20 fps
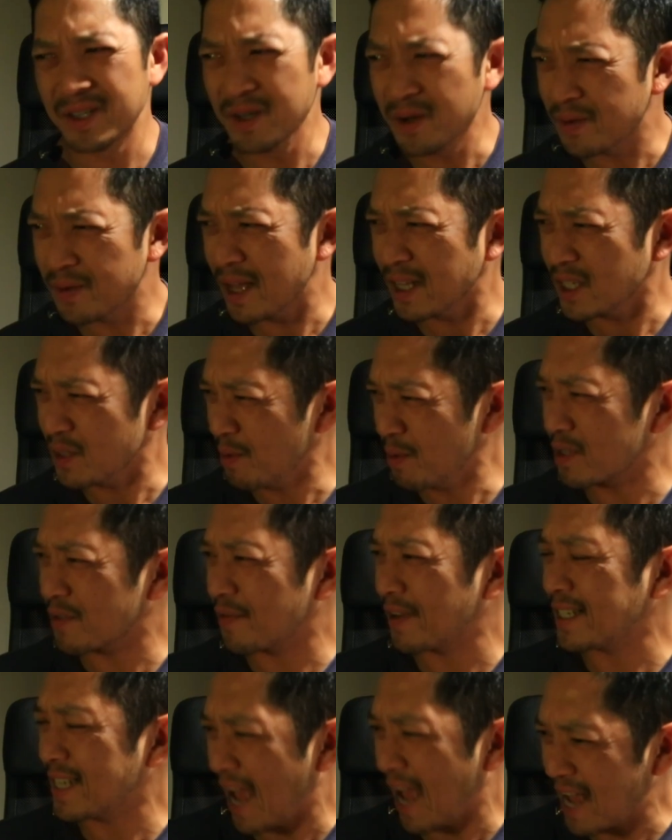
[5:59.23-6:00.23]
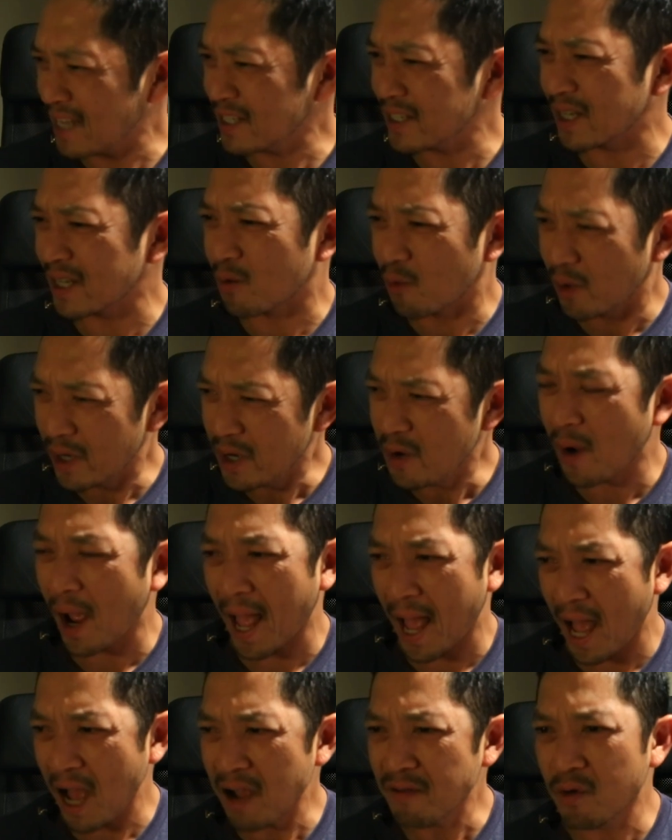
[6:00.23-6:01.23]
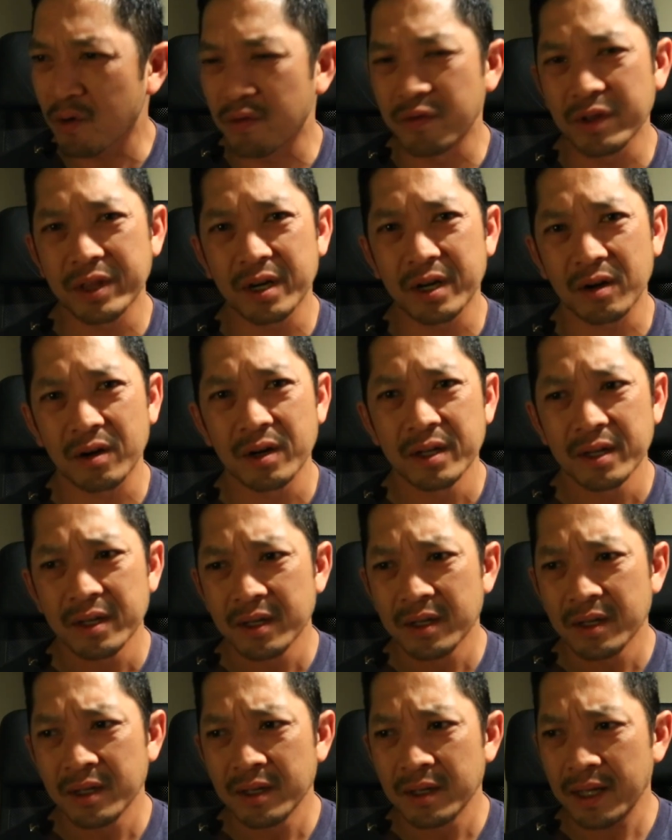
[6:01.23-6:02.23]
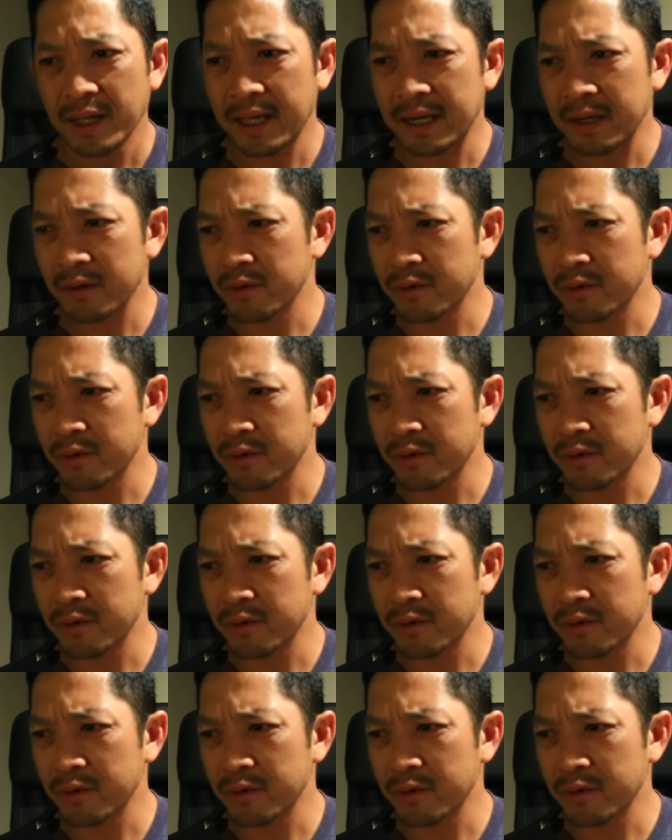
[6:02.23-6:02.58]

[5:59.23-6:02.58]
dude, that smells fantastic. What do you have over there? And it